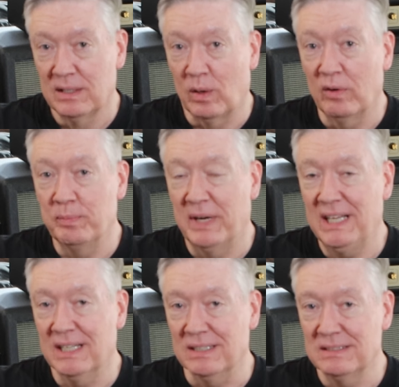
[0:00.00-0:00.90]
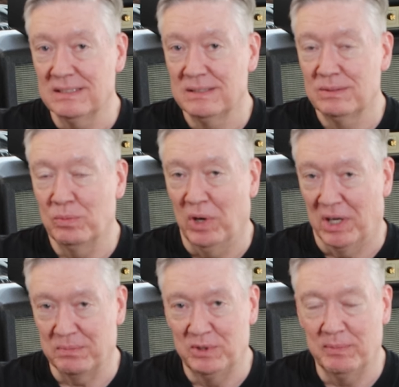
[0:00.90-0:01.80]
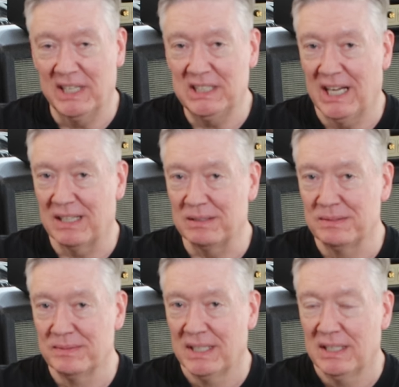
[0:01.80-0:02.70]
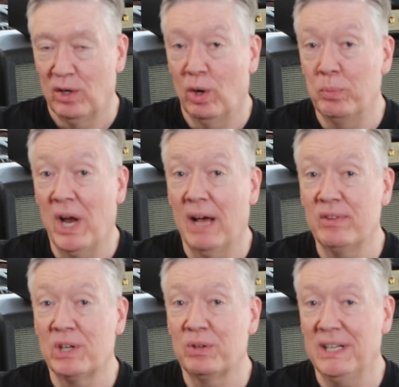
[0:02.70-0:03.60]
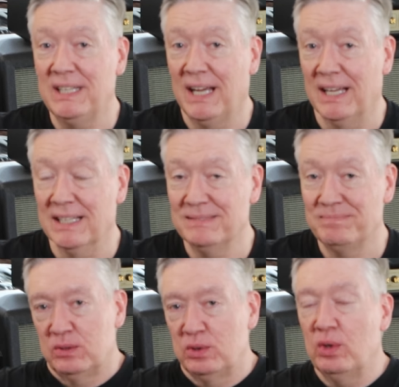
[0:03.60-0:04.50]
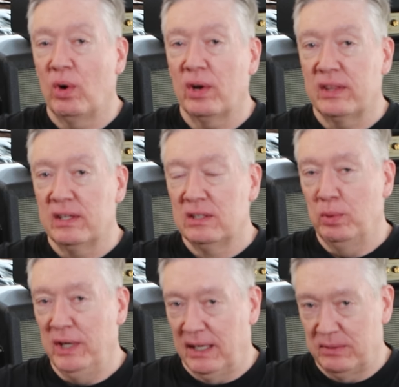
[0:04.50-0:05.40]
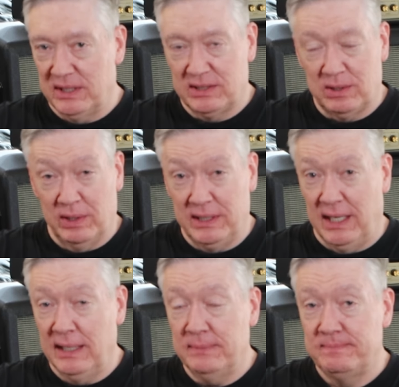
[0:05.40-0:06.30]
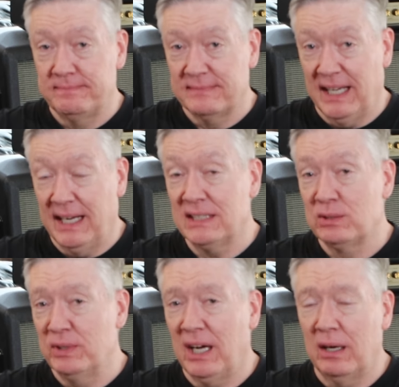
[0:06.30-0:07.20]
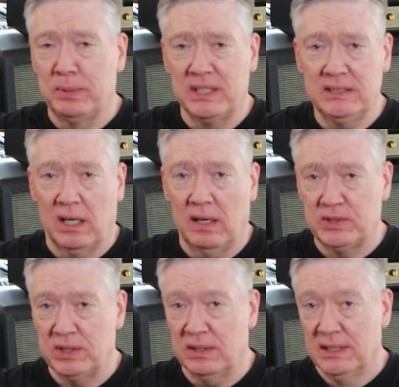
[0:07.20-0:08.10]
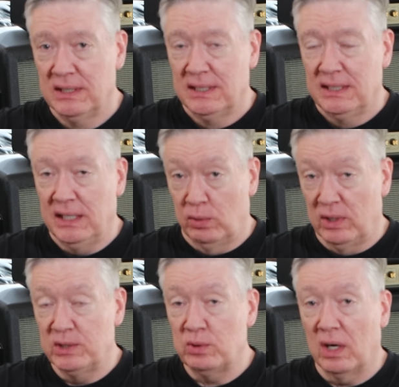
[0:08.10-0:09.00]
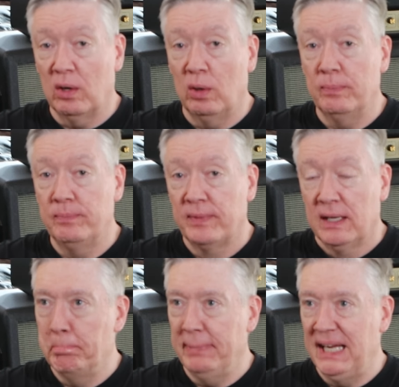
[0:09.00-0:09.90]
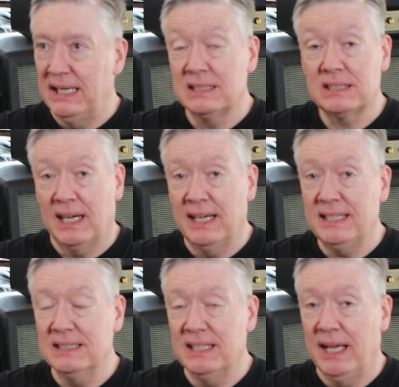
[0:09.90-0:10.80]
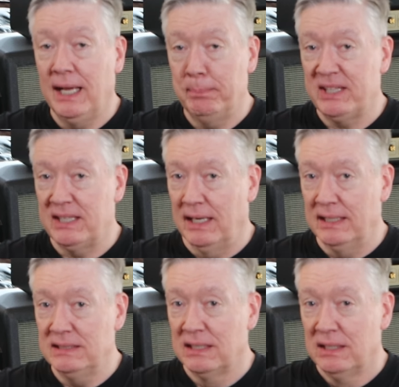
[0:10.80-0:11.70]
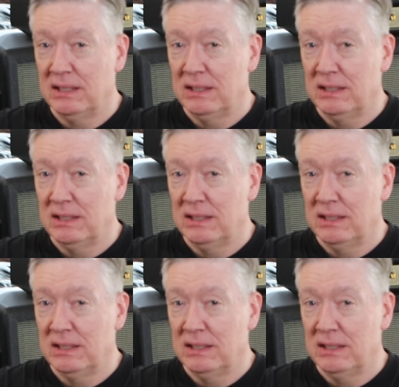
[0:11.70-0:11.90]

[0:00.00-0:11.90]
Hello, everybody, and welcome to my channel. Hope you're having a great day. True North tweeted out this story today, and as a retired police officer, it really struck home because I can empathize